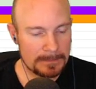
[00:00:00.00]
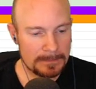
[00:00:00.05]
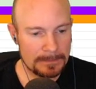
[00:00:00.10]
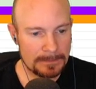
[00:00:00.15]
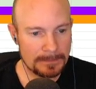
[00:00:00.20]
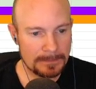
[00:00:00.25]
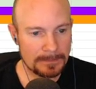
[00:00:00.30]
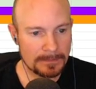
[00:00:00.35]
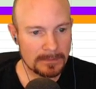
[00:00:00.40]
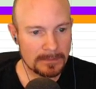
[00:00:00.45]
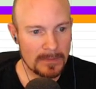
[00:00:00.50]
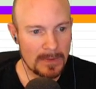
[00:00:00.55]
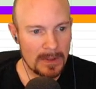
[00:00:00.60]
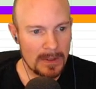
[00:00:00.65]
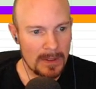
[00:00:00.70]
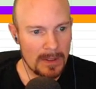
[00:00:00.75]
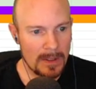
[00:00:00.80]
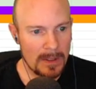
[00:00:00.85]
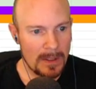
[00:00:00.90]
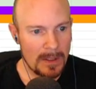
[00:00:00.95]
I
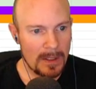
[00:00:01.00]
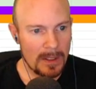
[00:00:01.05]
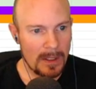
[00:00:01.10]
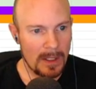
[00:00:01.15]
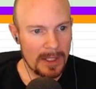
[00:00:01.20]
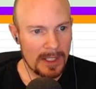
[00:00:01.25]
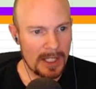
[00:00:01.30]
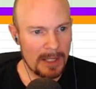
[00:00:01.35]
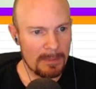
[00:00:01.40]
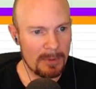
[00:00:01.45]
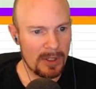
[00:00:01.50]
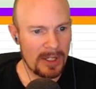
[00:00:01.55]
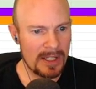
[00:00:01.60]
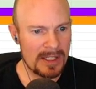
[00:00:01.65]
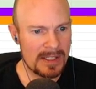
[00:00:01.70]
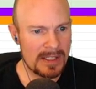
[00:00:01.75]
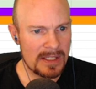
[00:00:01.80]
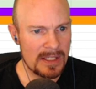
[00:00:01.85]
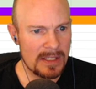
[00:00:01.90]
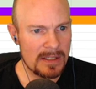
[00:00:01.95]
think I put it at
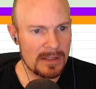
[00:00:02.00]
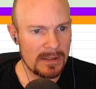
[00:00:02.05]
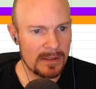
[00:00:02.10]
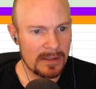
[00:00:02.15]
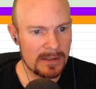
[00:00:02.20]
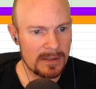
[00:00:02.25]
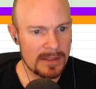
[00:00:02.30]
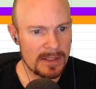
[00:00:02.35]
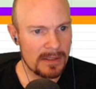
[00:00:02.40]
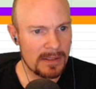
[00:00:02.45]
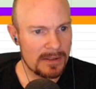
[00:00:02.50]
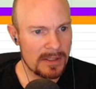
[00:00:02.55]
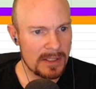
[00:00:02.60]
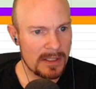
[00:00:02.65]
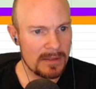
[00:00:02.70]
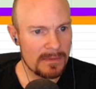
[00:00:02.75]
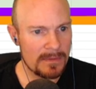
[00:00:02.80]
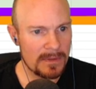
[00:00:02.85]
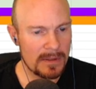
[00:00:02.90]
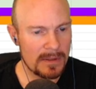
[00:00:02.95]
C tier, C or
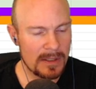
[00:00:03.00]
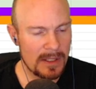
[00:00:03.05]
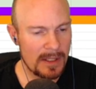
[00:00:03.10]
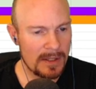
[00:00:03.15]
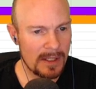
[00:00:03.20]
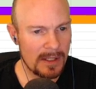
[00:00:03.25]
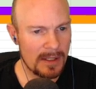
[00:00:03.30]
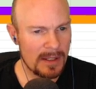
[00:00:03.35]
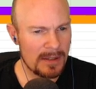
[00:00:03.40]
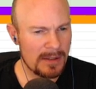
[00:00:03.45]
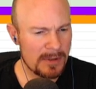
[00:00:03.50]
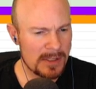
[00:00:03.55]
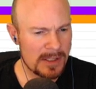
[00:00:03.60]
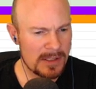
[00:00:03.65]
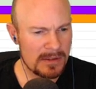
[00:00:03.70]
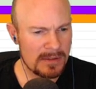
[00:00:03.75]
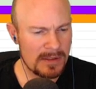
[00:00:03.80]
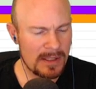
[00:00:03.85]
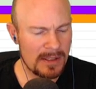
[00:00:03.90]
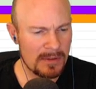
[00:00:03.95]
D. I think I think we
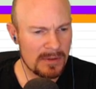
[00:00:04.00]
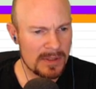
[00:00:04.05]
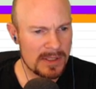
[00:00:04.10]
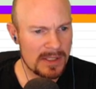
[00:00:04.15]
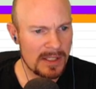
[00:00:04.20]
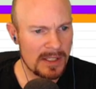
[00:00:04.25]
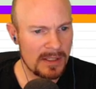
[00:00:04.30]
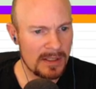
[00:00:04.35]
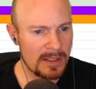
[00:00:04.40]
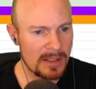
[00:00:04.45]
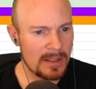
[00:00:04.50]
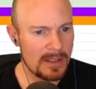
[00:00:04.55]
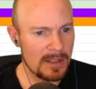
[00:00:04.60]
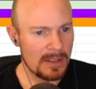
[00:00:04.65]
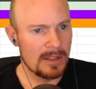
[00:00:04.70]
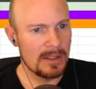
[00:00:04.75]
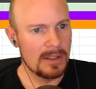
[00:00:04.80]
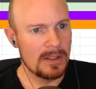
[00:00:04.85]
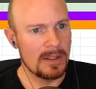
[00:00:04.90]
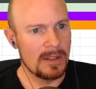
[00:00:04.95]
just I think it was C.
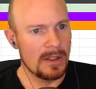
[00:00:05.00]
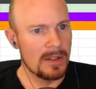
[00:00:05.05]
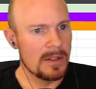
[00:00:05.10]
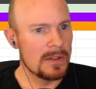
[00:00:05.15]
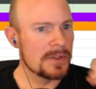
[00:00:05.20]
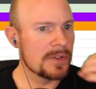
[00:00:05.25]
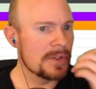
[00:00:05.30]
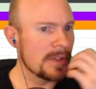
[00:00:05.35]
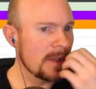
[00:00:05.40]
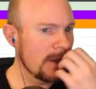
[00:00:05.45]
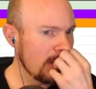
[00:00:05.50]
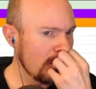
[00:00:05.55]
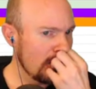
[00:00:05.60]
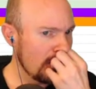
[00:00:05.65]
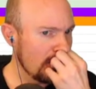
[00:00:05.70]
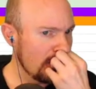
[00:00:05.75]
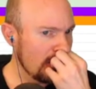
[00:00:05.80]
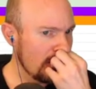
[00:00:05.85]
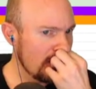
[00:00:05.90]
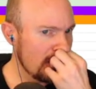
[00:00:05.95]

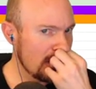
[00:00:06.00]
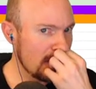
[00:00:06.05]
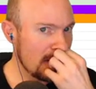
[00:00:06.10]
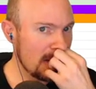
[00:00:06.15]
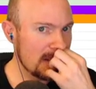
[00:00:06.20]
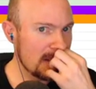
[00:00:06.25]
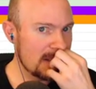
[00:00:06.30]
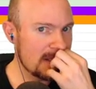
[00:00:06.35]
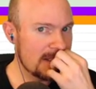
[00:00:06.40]
So is